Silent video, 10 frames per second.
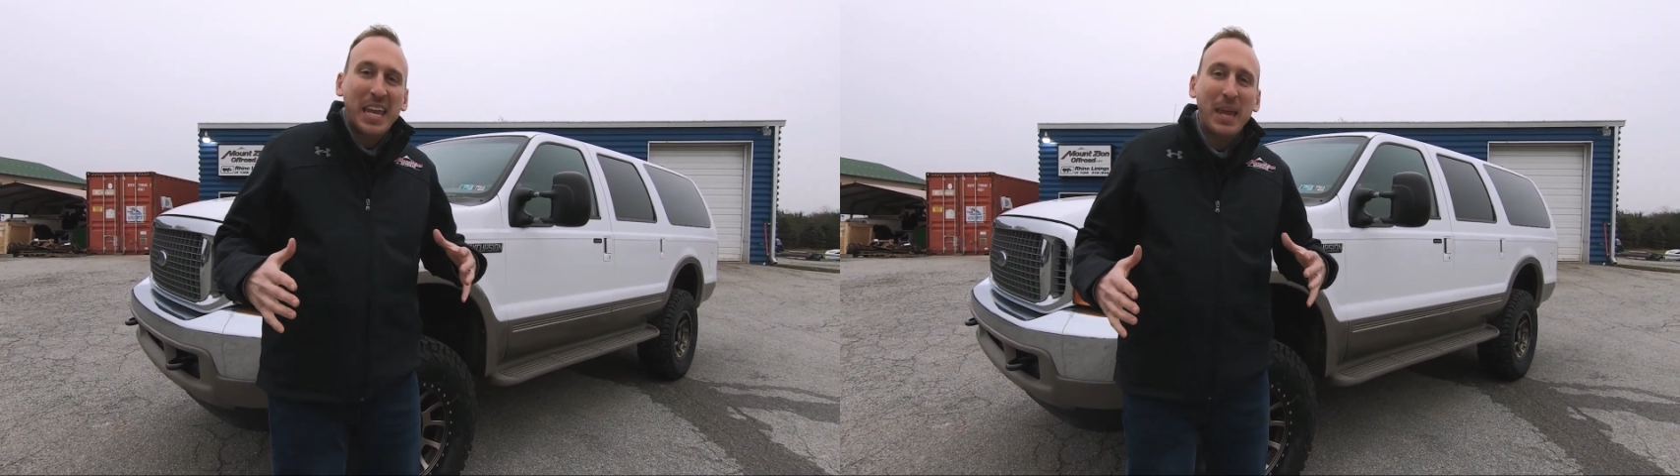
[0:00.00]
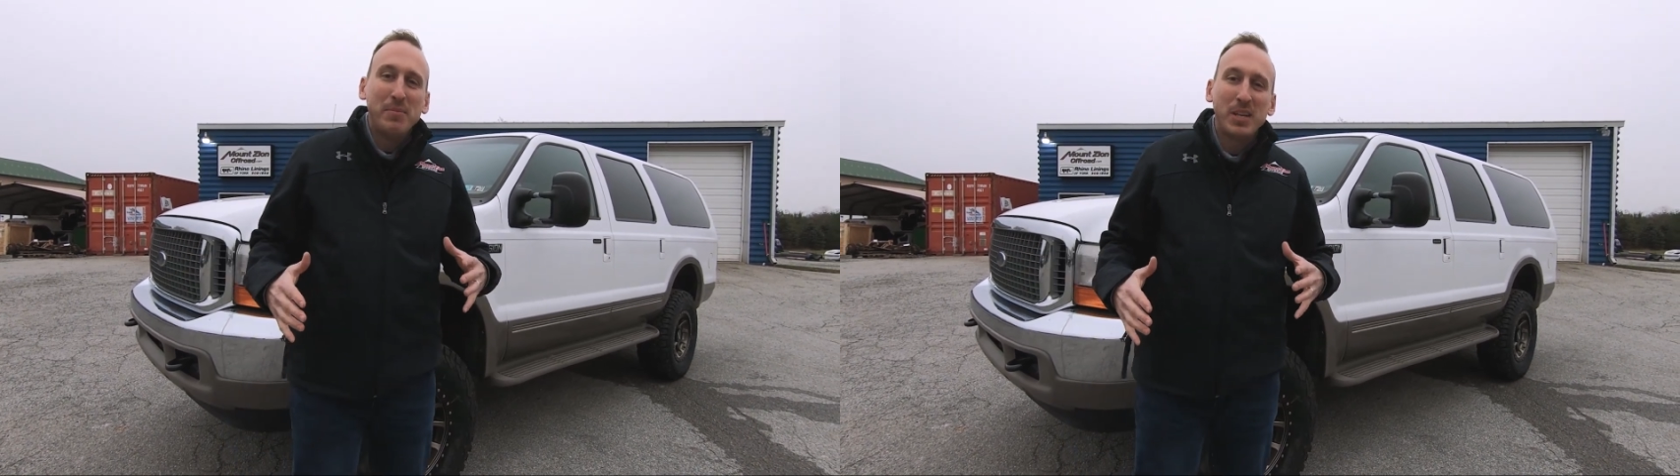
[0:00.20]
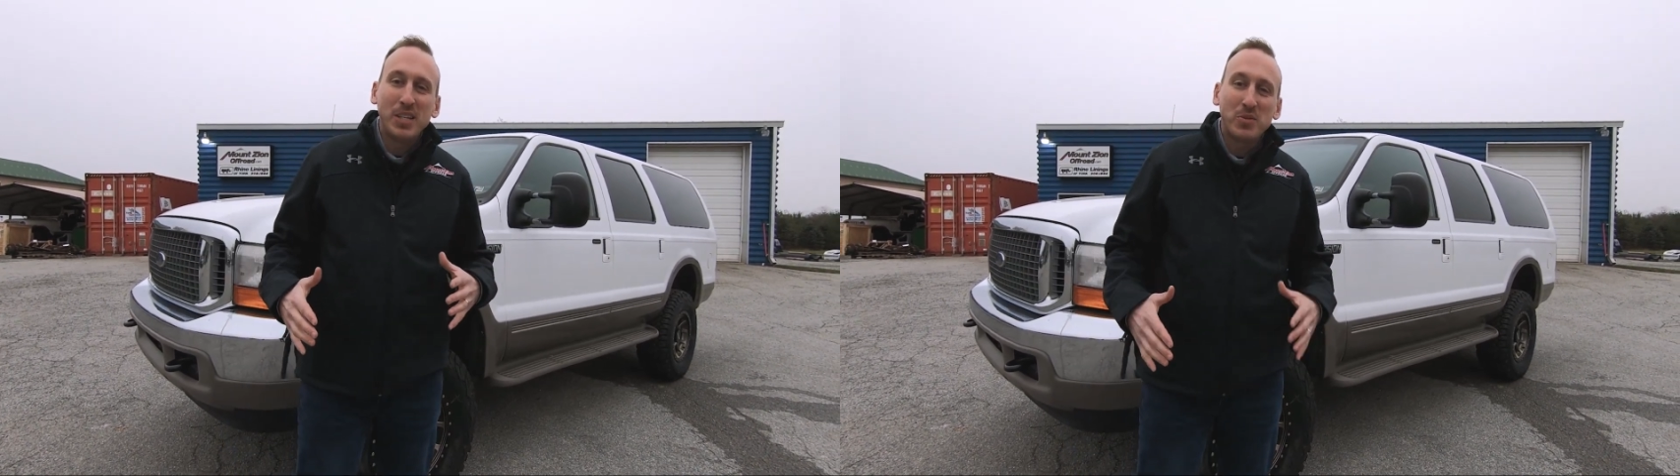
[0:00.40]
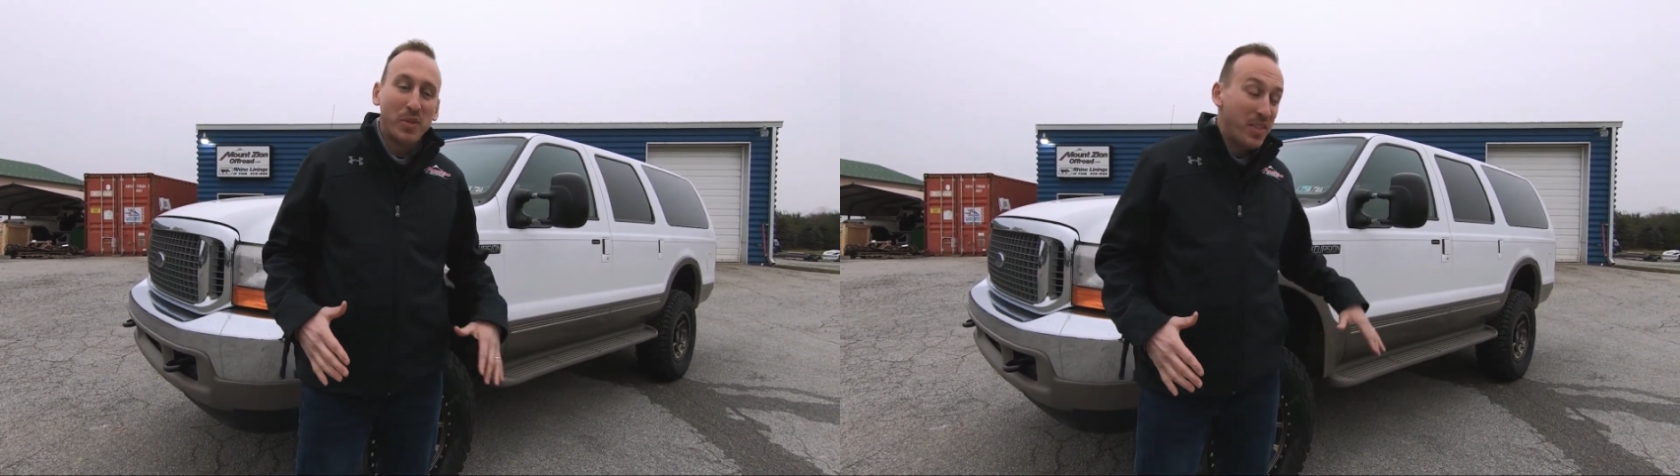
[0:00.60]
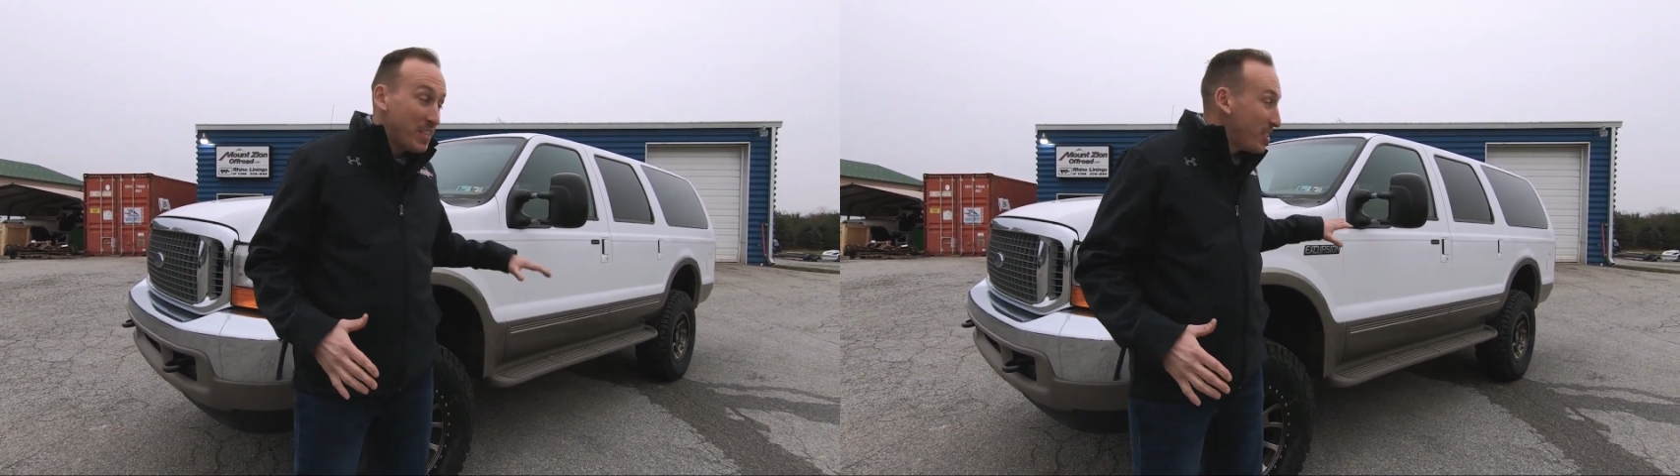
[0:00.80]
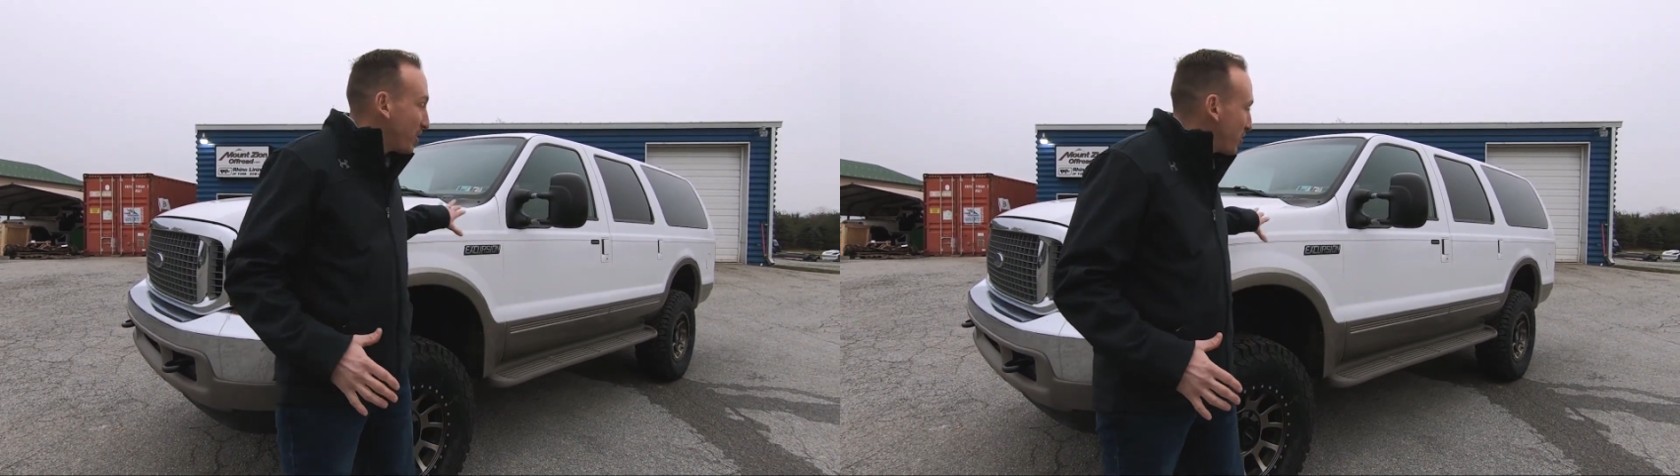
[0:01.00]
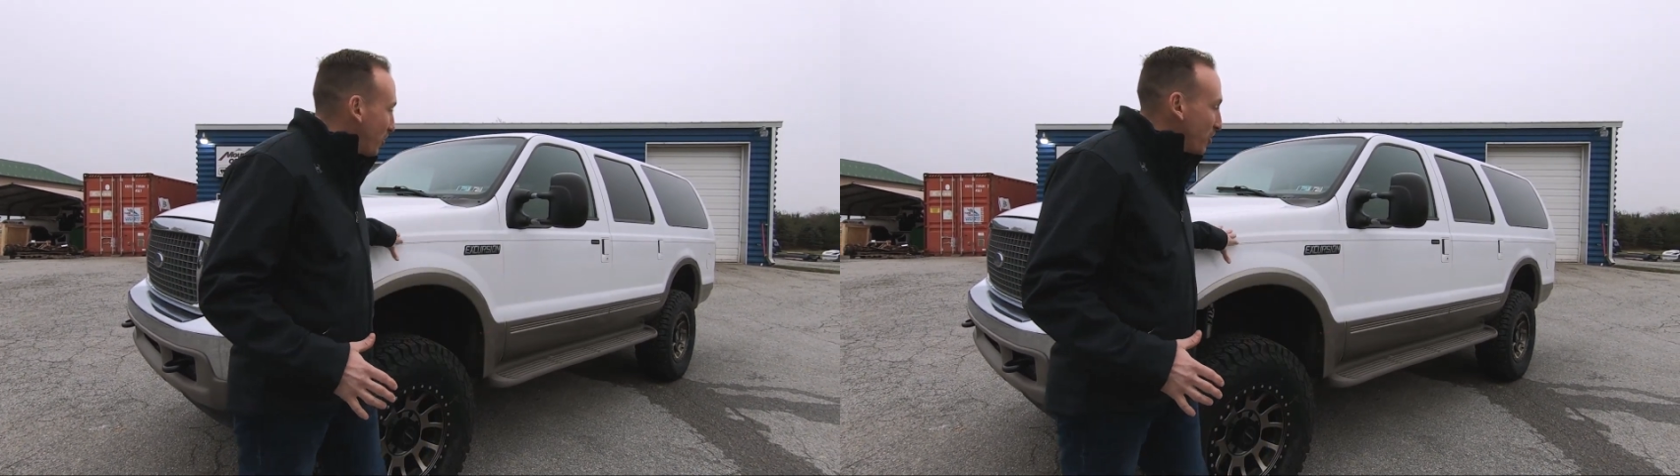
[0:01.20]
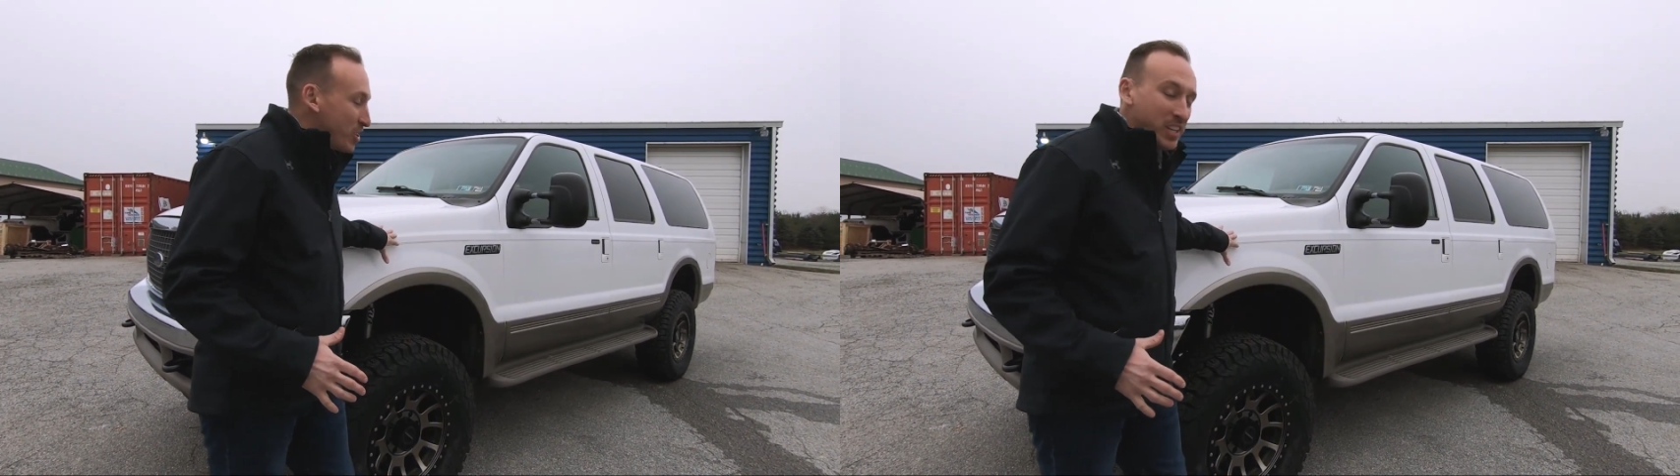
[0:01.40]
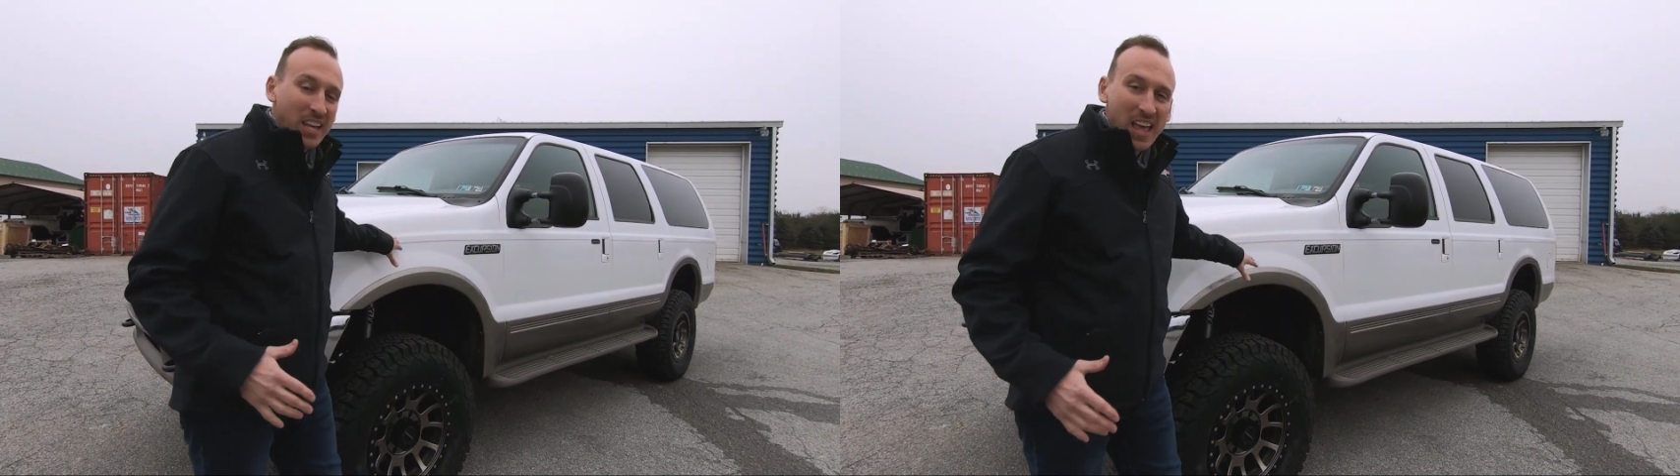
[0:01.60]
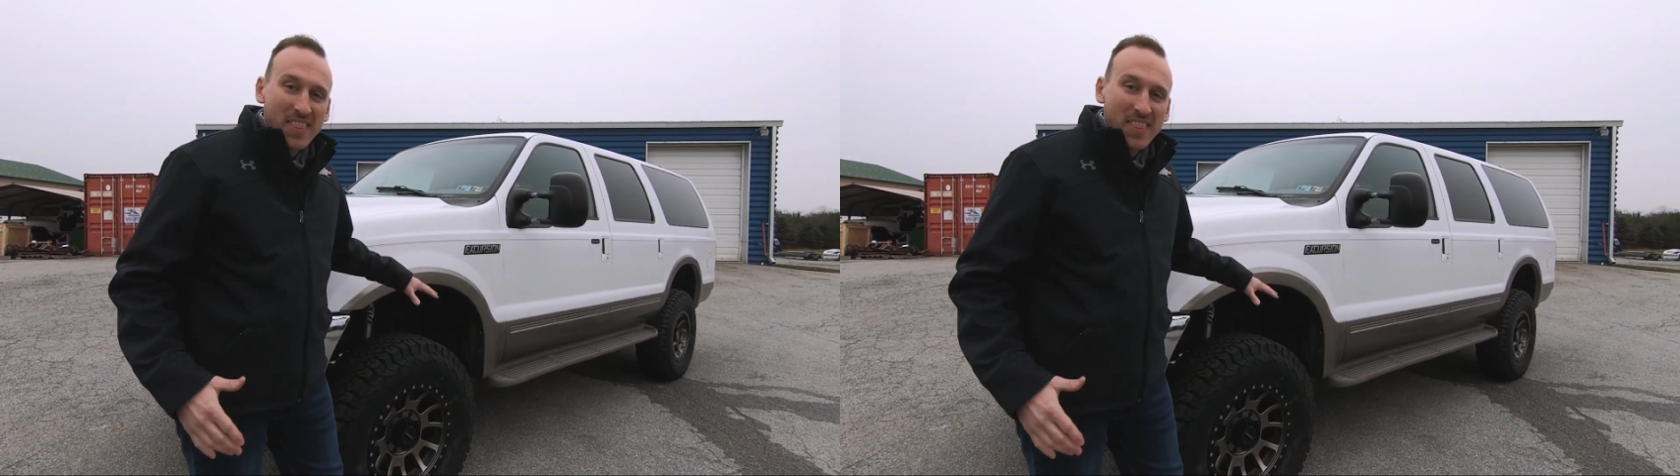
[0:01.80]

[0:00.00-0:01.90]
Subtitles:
came to us with this Excursion